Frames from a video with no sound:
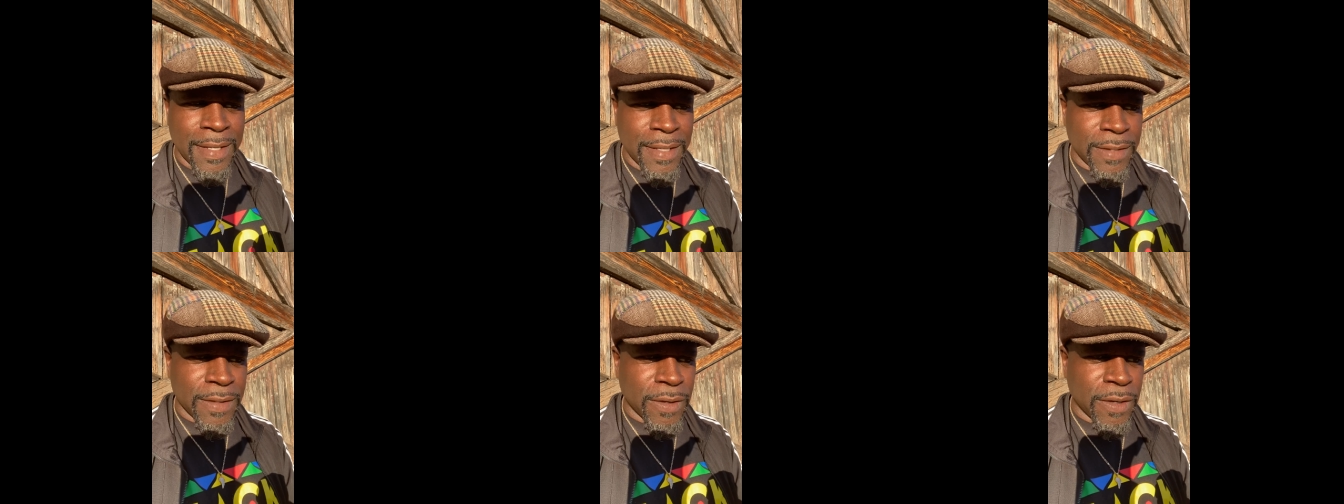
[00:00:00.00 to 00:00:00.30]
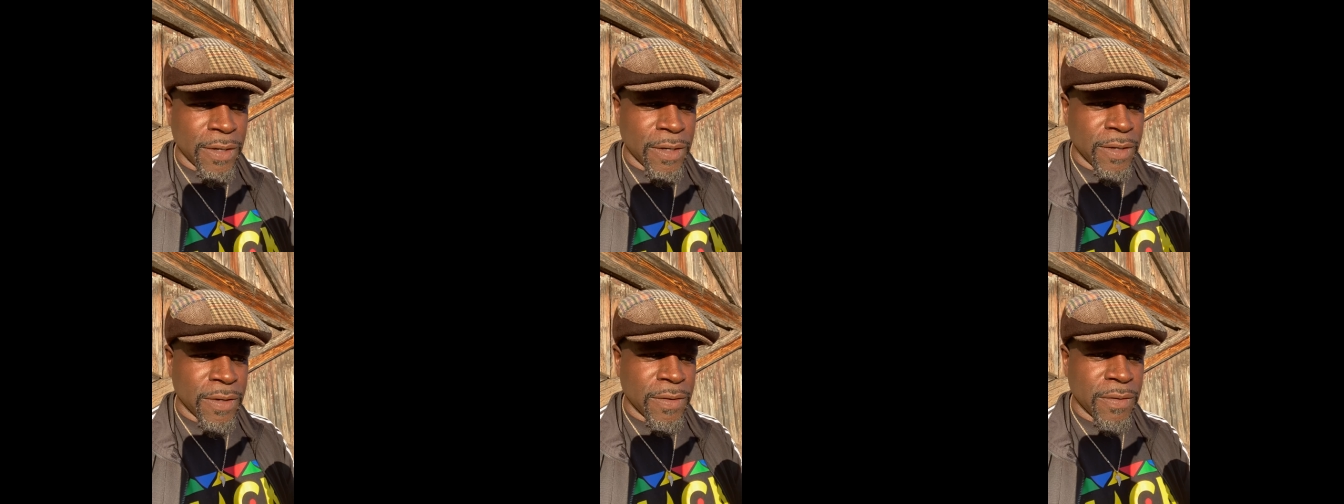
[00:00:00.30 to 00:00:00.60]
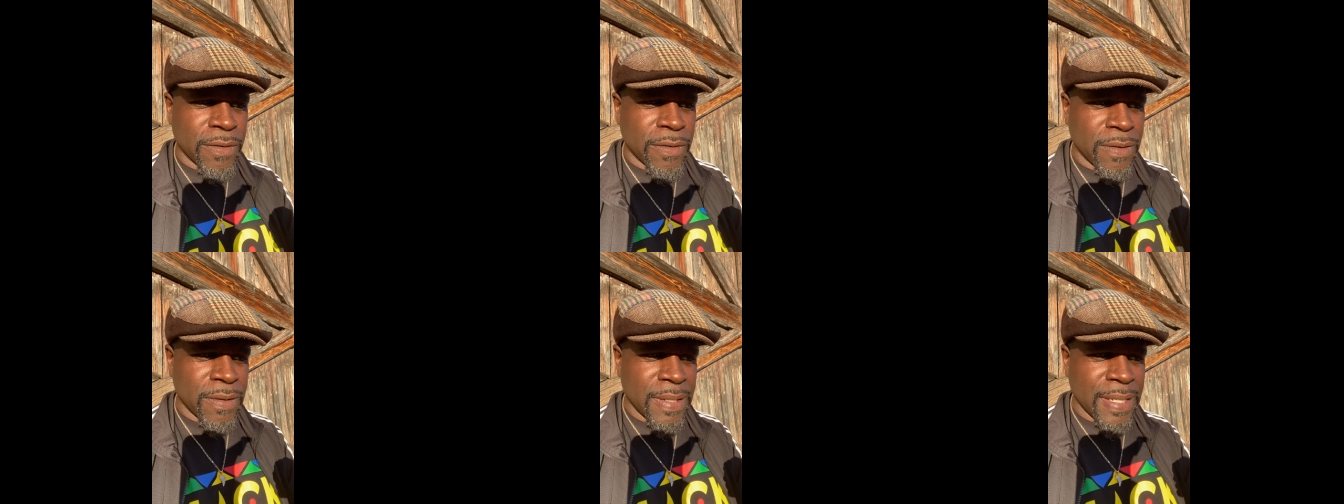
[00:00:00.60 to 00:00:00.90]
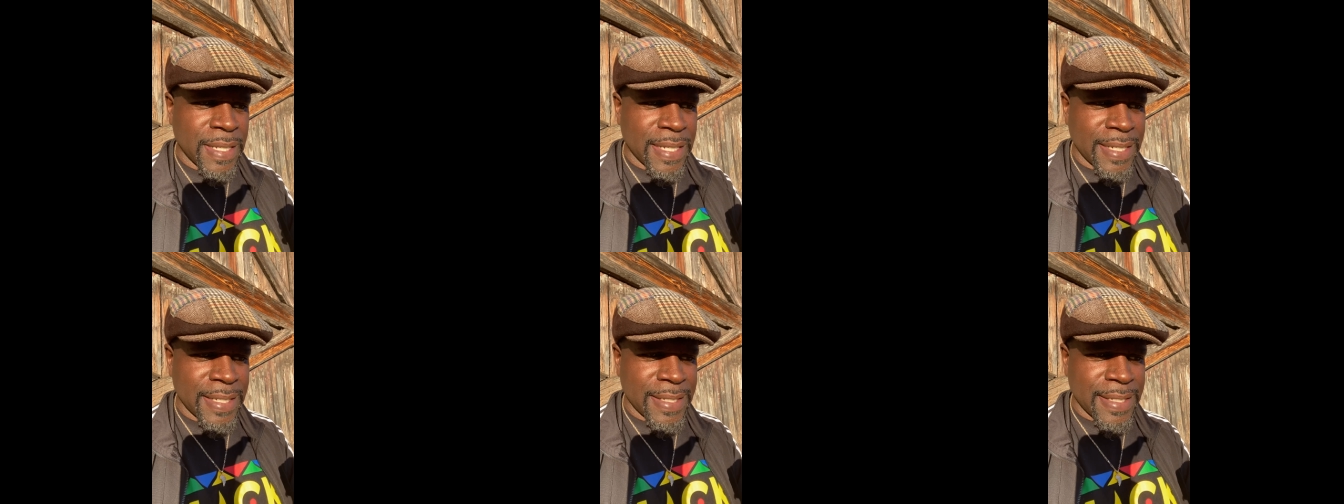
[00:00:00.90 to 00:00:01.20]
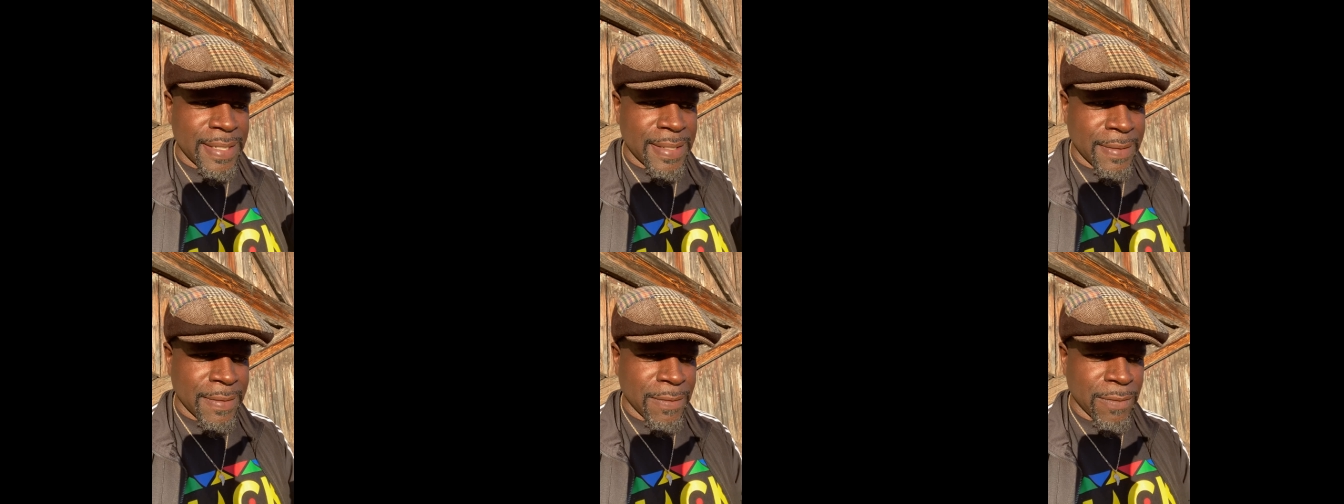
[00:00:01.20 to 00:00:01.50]
the
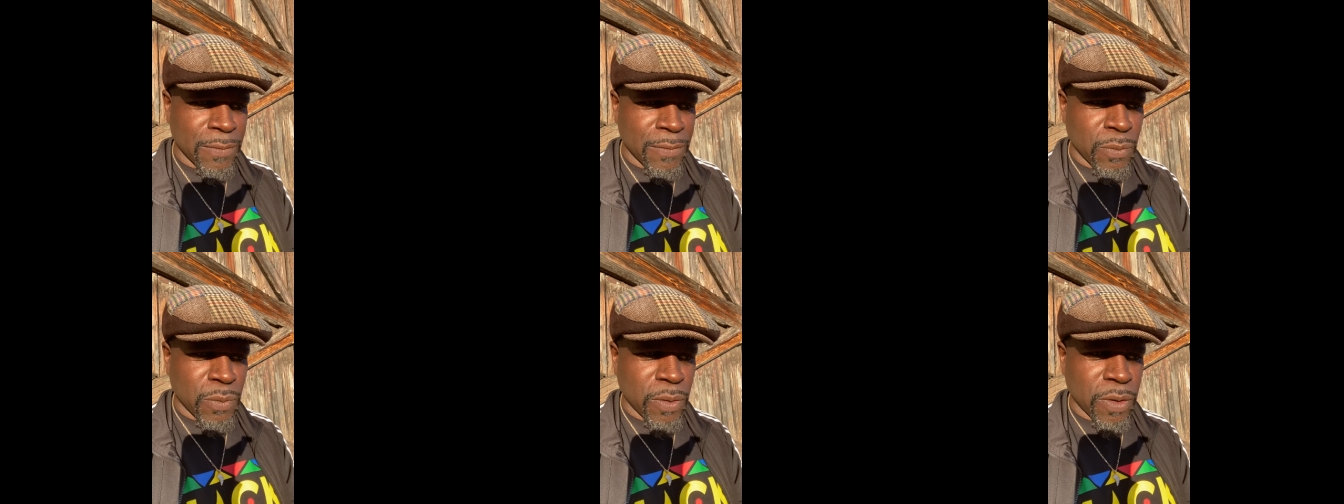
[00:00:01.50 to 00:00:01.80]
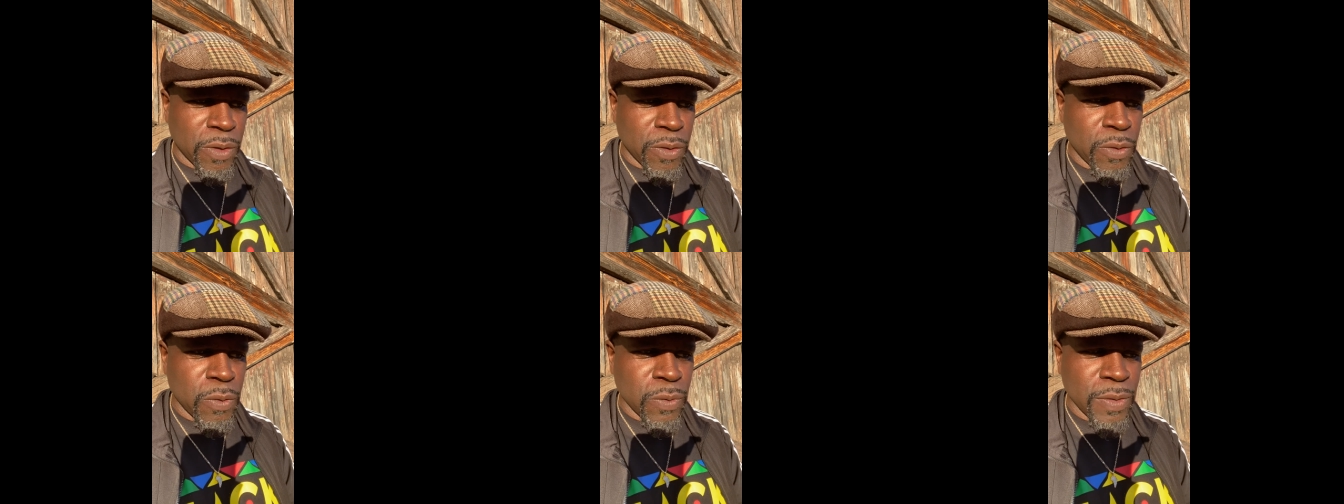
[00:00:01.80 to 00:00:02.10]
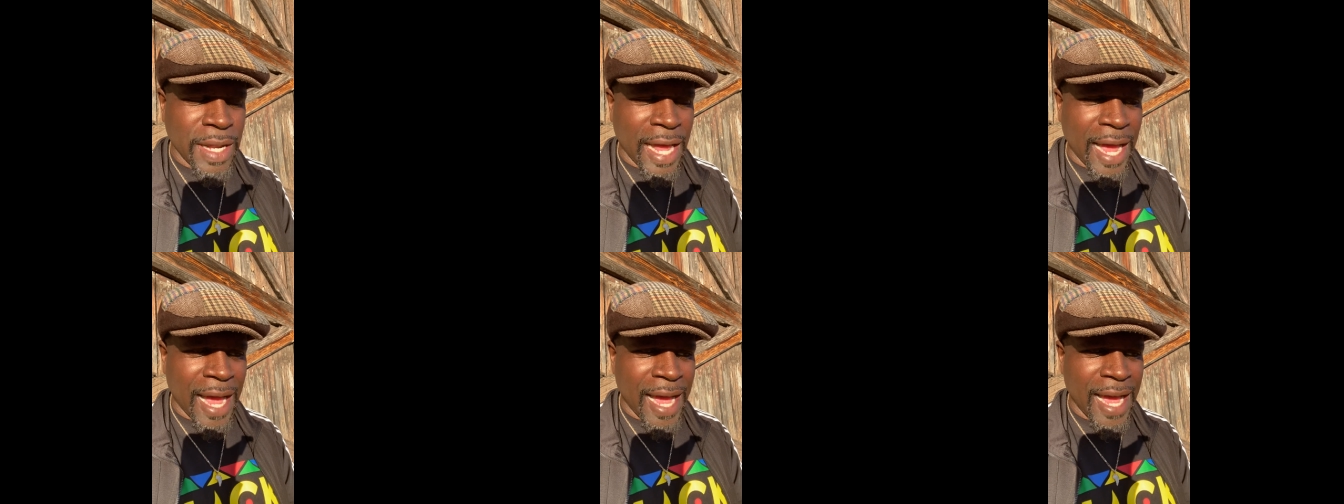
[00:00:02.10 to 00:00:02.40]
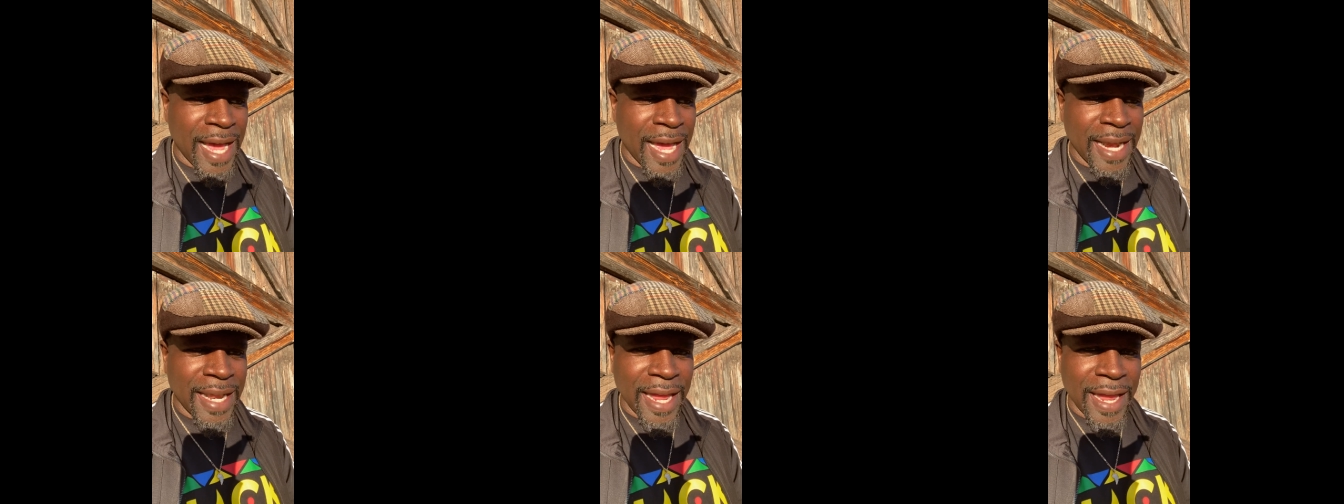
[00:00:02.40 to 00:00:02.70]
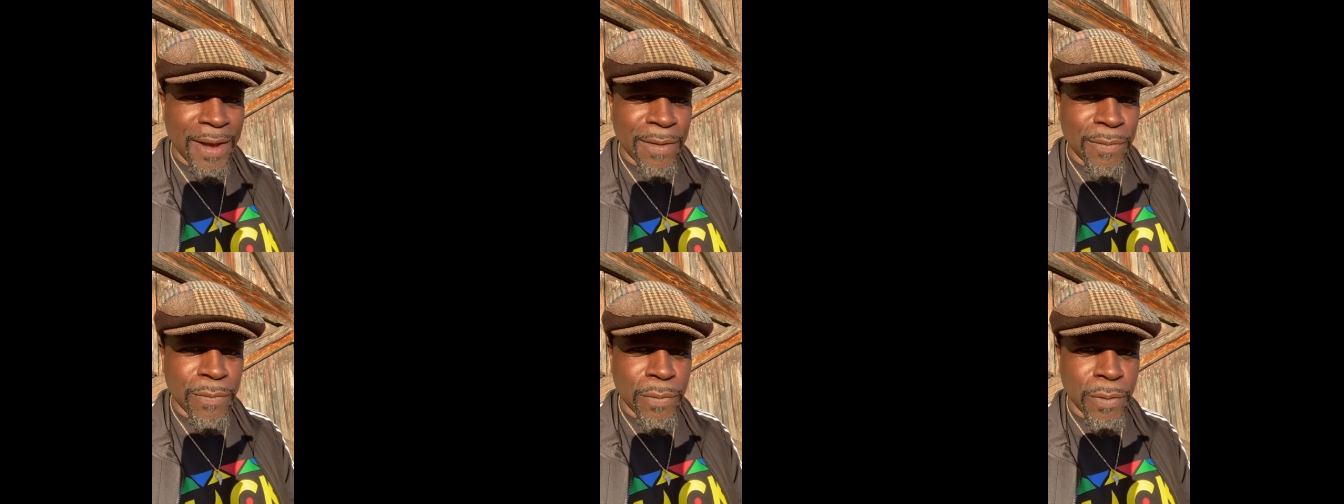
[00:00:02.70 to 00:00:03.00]
one who died
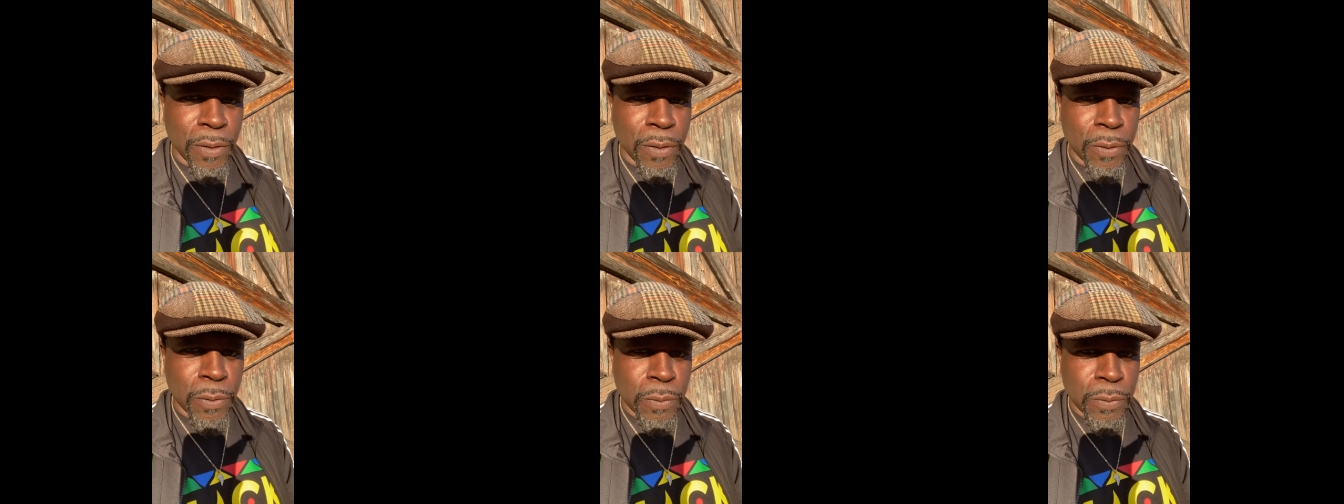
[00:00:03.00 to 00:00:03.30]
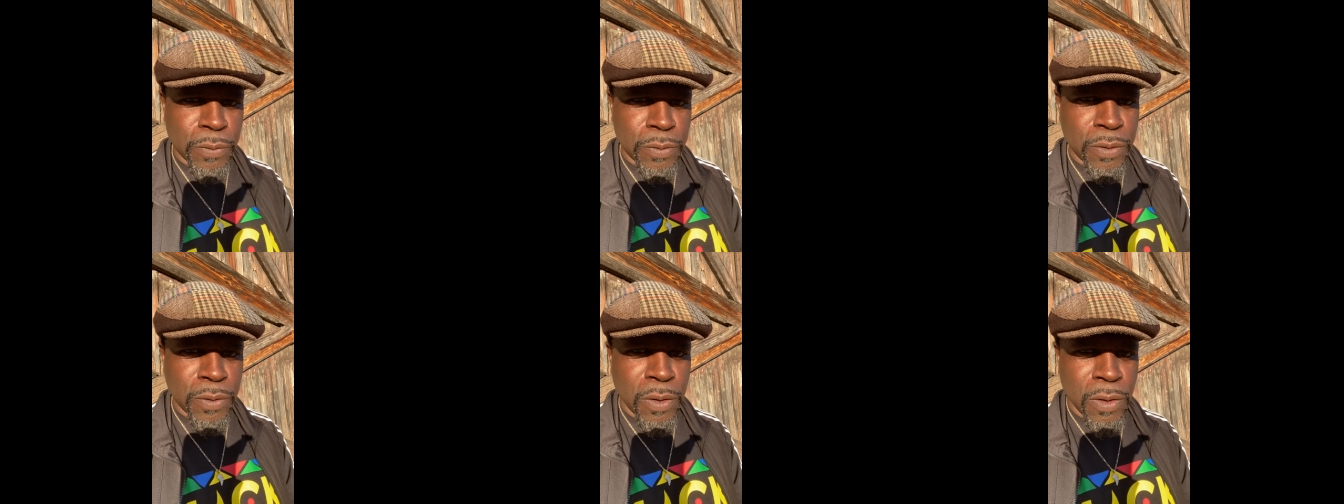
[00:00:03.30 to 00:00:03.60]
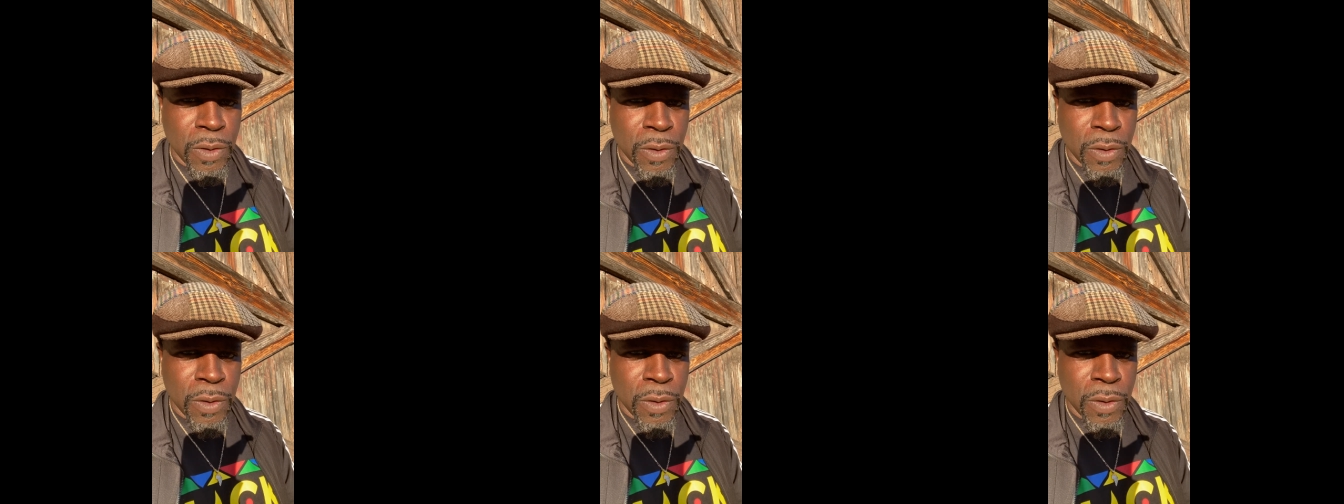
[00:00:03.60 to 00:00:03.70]
and rose,